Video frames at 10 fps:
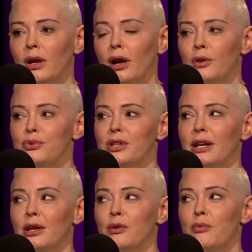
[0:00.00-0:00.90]
And I'm
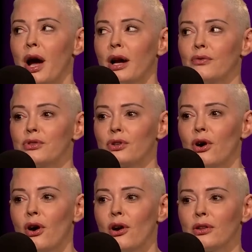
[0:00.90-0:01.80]
sitting in the back of his
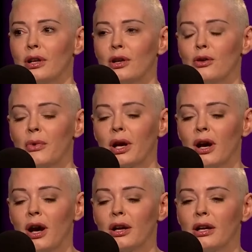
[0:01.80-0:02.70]
car thinking, oh my
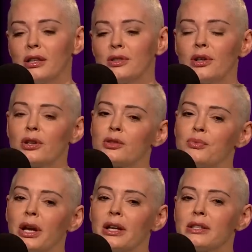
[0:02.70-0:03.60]
God. And I started
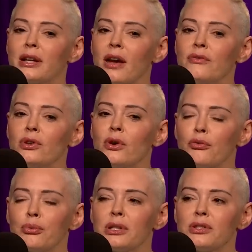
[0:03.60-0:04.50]
explaining, I said, haven't you
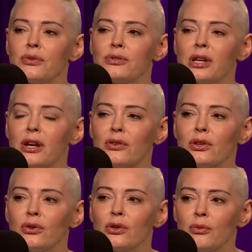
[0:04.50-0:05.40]
ever been so scared that
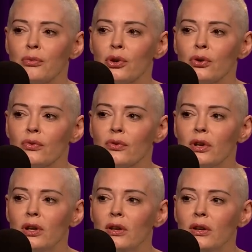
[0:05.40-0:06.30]
you couldn't move?
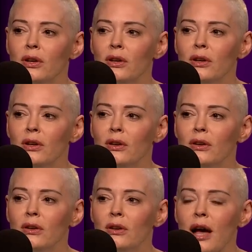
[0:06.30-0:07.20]

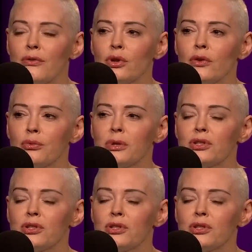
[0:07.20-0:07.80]
Haven't you ever been